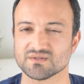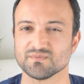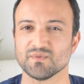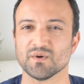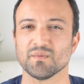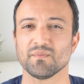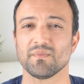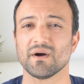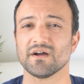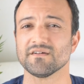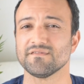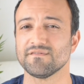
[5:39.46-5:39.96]

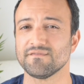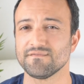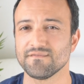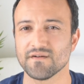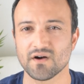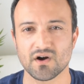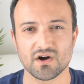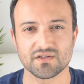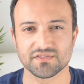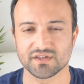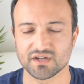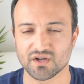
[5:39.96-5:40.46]
but by
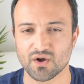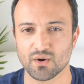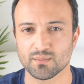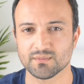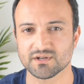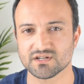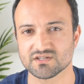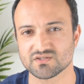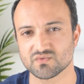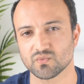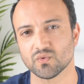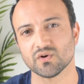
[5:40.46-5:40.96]
far the
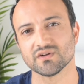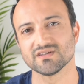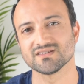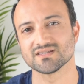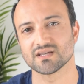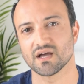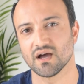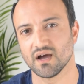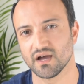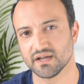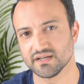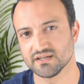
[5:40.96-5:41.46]
commonest one is
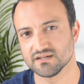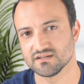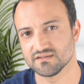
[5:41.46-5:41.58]
iron